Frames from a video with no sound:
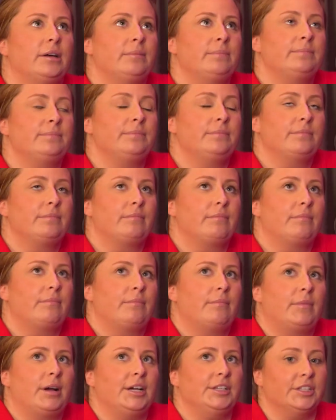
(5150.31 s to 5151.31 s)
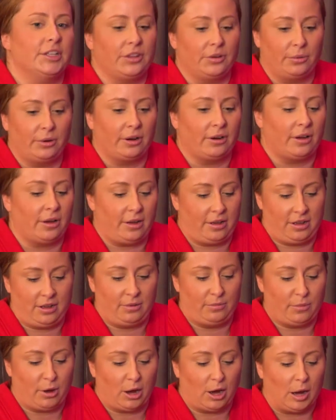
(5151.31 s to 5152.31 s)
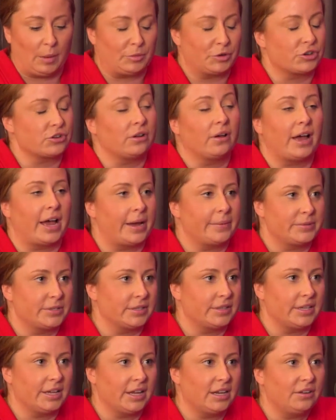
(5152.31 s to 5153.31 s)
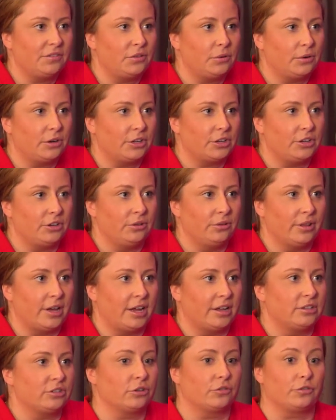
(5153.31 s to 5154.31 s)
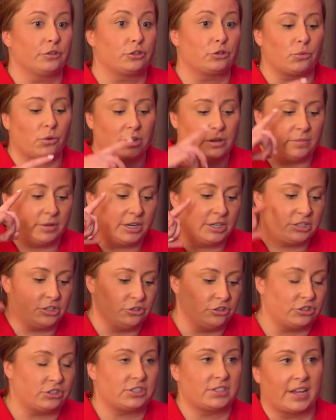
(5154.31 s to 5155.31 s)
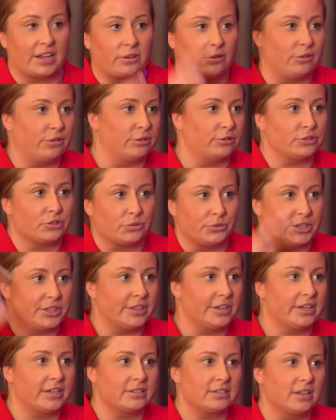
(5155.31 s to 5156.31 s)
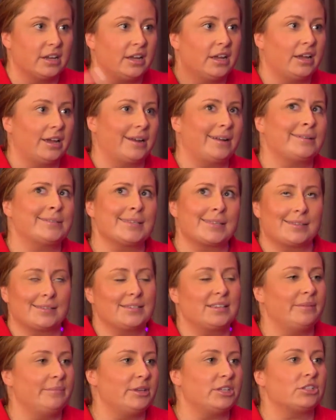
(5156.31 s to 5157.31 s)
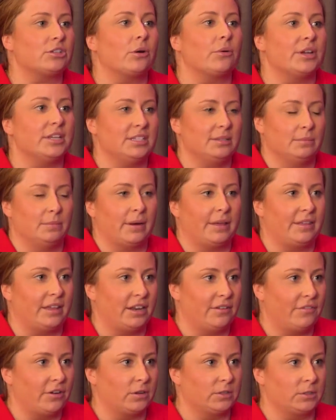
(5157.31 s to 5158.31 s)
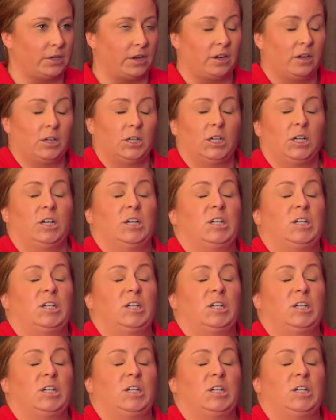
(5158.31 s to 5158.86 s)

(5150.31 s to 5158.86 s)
And then there were optional abs at the end if you wanted to do that. And so for 20 minutes, you just cycle those 3 things. And I was like, this is gonna be so easy. By the end of it, I was like,